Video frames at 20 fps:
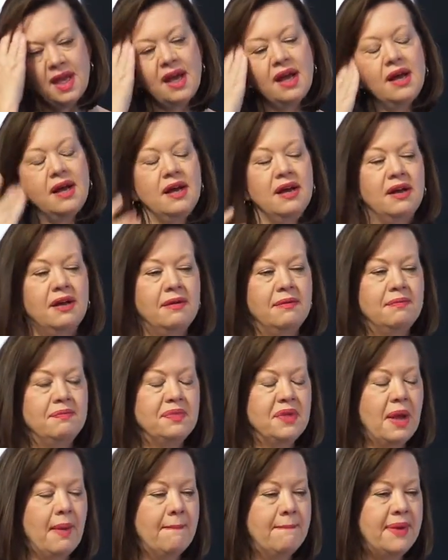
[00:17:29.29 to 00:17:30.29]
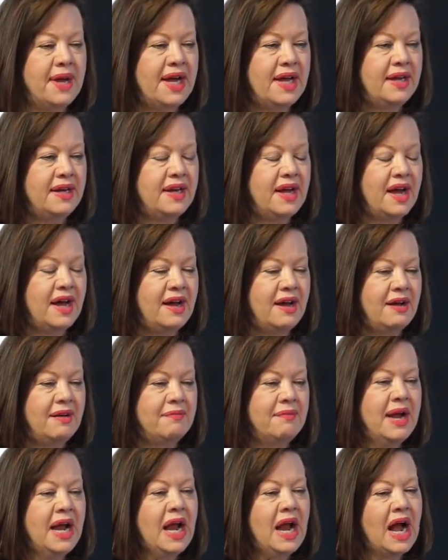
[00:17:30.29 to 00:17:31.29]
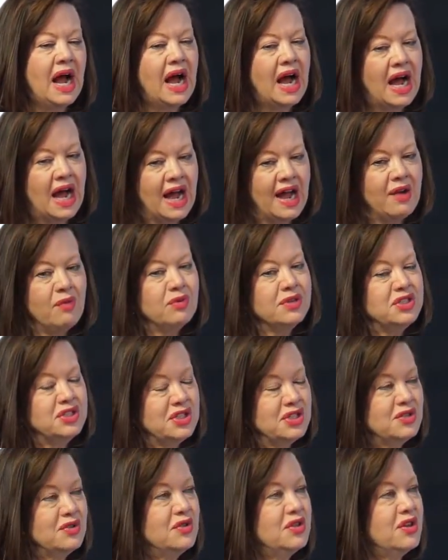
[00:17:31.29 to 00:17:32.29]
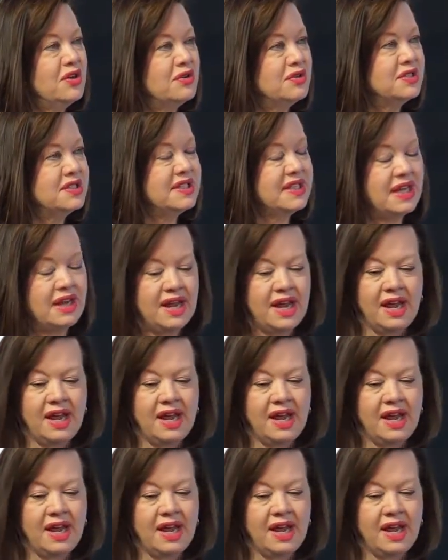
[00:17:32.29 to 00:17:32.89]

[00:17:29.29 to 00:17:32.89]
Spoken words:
But I would do those.